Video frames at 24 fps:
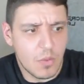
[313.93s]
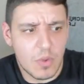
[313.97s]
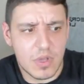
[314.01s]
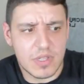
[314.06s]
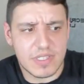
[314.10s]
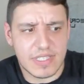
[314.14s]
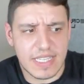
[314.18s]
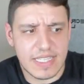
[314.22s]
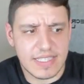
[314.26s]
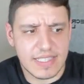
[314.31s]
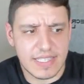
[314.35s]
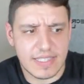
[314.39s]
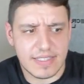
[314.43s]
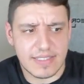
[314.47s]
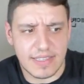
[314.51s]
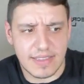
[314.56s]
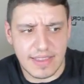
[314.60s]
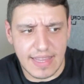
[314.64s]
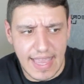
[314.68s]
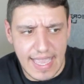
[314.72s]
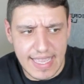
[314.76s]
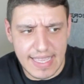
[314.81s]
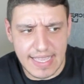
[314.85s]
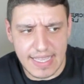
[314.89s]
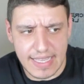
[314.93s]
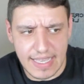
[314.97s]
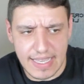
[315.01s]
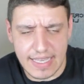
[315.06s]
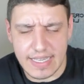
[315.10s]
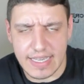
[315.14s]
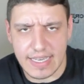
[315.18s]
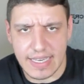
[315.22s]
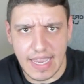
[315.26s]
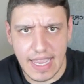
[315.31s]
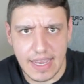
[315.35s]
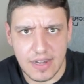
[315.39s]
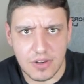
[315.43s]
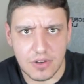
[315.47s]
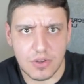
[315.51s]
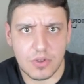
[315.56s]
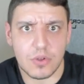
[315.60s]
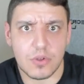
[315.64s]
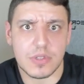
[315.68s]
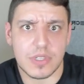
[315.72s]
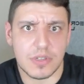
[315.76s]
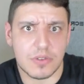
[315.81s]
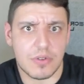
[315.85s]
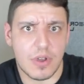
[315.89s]
Well, since it's a lagging indicator,
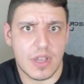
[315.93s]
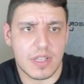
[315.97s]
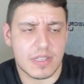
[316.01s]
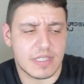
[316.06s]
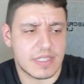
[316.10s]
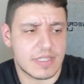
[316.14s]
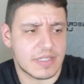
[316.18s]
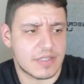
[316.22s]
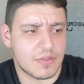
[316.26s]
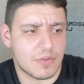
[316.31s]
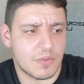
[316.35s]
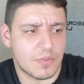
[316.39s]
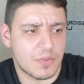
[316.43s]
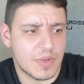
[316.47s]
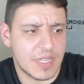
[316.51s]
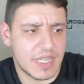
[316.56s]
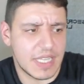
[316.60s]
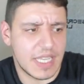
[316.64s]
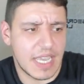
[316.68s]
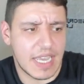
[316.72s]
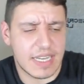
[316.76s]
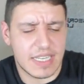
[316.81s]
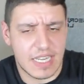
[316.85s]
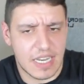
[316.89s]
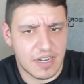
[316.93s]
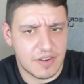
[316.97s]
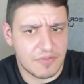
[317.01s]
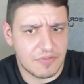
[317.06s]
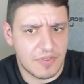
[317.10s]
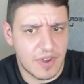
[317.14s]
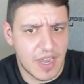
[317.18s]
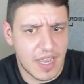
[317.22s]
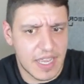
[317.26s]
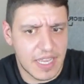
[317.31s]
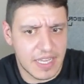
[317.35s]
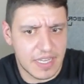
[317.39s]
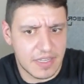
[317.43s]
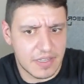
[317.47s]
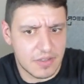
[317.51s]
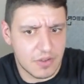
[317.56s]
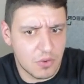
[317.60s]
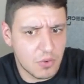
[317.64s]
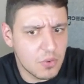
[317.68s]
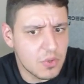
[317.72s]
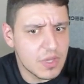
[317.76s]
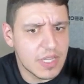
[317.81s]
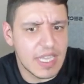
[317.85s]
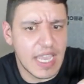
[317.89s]
golden crosses really identify
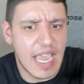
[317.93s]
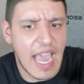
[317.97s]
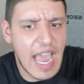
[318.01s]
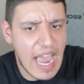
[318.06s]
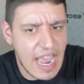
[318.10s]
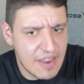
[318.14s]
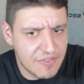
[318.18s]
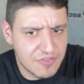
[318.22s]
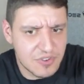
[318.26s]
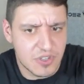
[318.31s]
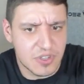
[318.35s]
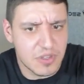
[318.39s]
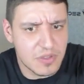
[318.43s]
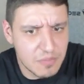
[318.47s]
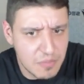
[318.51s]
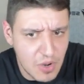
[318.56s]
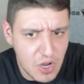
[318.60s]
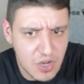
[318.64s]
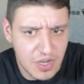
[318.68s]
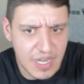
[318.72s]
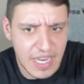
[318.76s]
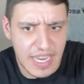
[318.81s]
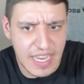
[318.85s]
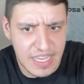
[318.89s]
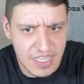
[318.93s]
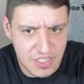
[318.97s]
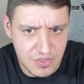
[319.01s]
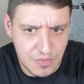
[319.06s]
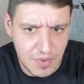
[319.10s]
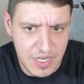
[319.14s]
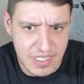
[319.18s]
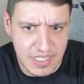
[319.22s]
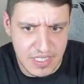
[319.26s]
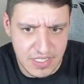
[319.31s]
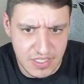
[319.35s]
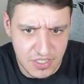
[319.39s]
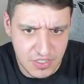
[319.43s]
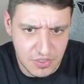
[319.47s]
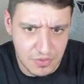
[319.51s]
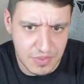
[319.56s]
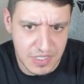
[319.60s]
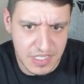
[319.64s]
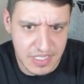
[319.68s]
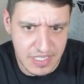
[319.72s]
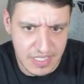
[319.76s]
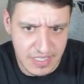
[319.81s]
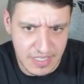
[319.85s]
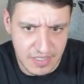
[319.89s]
only after the market has risen.
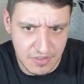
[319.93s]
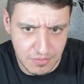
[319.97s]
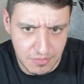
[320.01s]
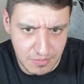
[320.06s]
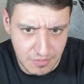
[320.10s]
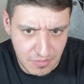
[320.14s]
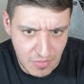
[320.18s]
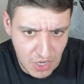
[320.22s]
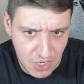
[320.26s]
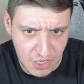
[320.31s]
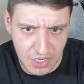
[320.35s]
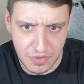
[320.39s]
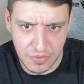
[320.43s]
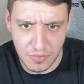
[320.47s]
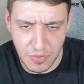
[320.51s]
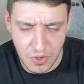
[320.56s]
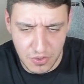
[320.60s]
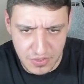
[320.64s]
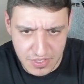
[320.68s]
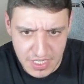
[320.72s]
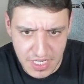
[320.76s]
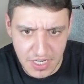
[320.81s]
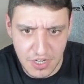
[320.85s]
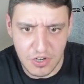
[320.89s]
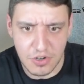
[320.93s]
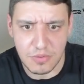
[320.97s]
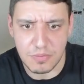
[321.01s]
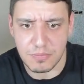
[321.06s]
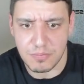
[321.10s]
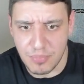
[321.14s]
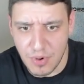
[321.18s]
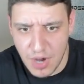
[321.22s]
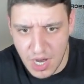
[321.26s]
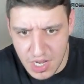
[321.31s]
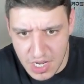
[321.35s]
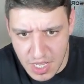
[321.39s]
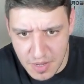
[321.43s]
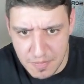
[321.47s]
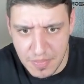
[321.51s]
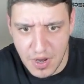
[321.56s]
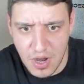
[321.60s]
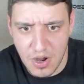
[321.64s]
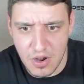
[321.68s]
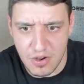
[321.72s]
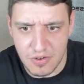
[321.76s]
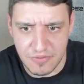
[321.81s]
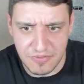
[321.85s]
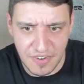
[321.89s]
So we see the market rose here, brought
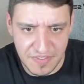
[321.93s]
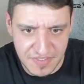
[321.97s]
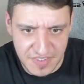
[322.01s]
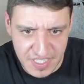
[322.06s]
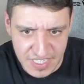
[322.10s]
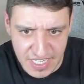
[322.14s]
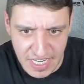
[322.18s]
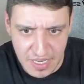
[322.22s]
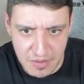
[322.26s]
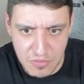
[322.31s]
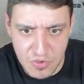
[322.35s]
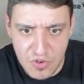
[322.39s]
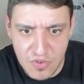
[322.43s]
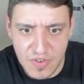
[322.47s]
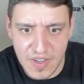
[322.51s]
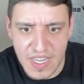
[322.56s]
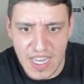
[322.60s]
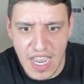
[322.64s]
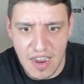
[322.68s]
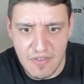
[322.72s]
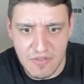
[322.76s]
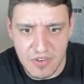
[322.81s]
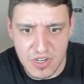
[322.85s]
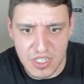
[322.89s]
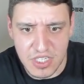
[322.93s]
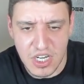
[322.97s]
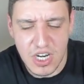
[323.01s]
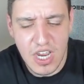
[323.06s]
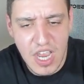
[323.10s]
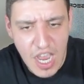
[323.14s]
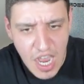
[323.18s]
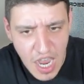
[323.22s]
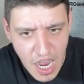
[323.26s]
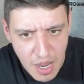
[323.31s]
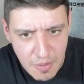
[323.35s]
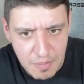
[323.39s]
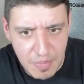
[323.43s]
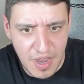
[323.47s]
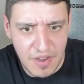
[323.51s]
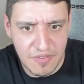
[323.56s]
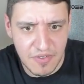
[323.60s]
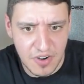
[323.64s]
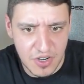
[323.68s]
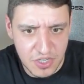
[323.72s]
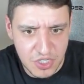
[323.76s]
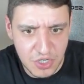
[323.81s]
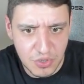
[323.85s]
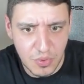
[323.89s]
up our 50-day moving average
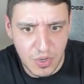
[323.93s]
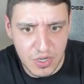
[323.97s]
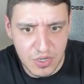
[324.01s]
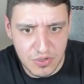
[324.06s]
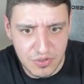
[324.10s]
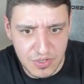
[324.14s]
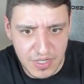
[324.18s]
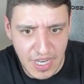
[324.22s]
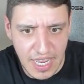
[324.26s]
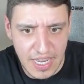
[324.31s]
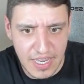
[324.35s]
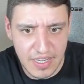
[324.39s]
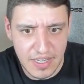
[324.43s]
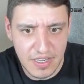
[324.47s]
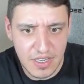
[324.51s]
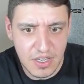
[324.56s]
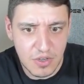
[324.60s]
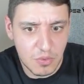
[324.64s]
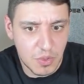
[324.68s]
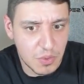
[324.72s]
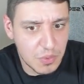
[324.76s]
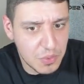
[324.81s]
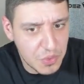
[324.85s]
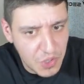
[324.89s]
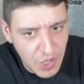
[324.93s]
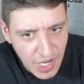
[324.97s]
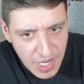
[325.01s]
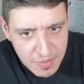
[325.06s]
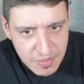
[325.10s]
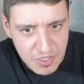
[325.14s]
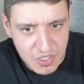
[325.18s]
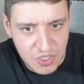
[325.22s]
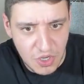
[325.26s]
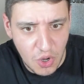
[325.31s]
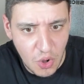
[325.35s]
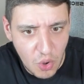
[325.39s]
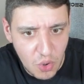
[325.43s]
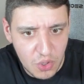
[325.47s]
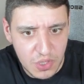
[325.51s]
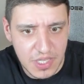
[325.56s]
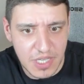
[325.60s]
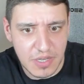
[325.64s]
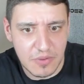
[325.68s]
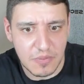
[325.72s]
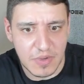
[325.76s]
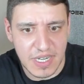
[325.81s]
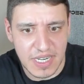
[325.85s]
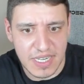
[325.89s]
above our 200-day. We were able to
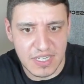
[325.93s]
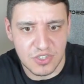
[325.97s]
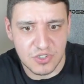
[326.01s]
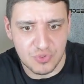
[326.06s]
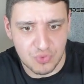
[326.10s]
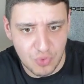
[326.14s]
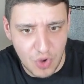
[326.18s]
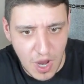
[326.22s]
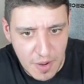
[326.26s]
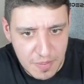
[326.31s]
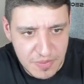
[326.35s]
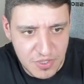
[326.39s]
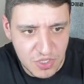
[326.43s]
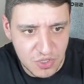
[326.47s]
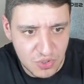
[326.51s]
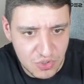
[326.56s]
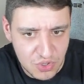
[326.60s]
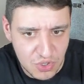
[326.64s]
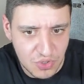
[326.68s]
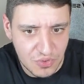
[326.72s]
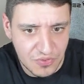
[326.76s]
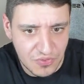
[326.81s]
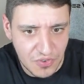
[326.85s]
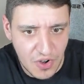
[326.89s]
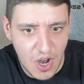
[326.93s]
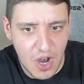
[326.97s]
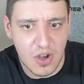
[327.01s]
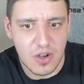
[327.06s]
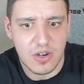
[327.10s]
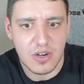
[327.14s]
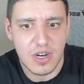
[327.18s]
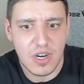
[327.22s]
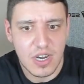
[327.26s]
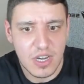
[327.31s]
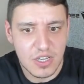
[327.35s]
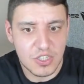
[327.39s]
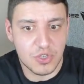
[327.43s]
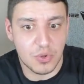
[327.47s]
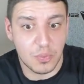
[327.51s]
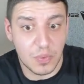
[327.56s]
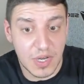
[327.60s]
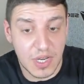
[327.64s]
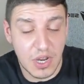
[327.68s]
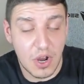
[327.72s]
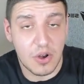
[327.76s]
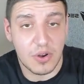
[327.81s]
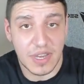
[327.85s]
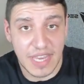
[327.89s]
hold it. We didn't drop too far. So
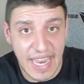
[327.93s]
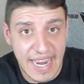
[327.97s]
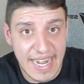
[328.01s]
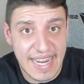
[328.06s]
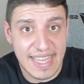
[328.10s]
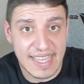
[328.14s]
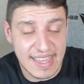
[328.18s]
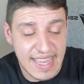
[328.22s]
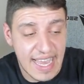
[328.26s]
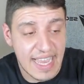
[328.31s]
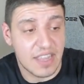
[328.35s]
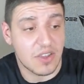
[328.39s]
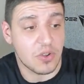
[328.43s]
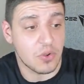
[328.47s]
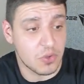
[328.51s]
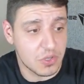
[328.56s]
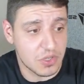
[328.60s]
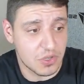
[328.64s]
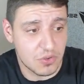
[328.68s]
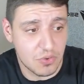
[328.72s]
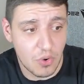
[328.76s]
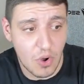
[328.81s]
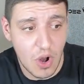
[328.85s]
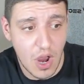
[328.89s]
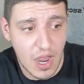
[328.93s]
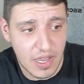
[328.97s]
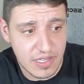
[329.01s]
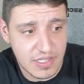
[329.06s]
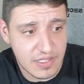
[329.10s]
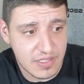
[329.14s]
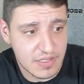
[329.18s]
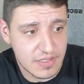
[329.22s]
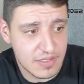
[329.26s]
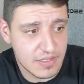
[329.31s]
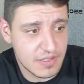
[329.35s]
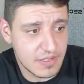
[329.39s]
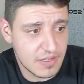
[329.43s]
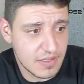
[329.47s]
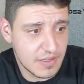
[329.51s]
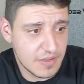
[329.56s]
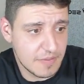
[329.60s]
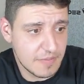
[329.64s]
we are getting that golden cross.